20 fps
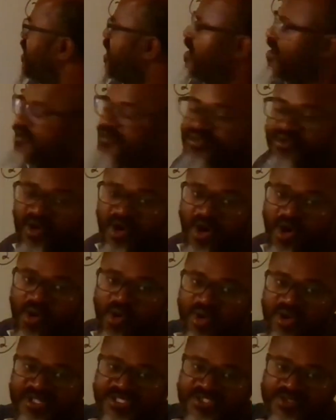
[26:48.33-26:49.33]
Now your
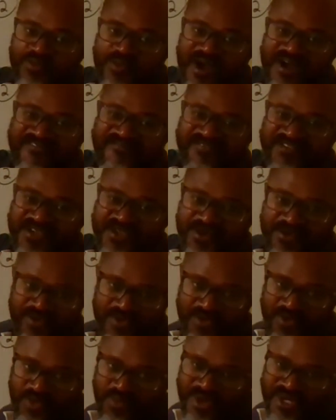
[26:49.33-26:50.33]
goal is to have v
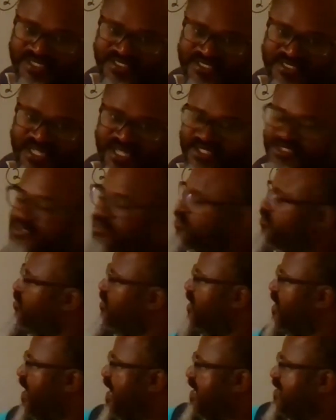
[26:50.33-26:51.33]
on one side. So
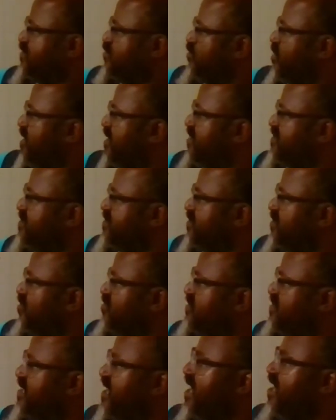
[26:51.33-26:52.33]
as you can see,
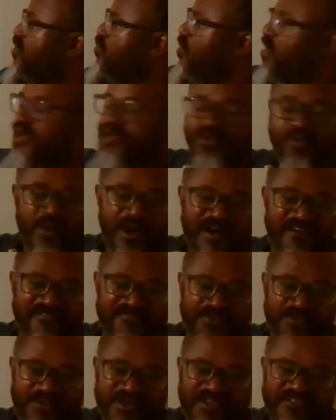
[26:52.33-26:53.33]
on side 1 you have
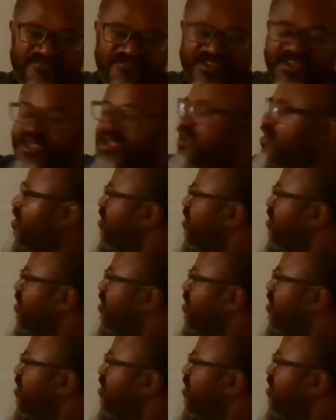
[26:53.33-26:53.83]
3v,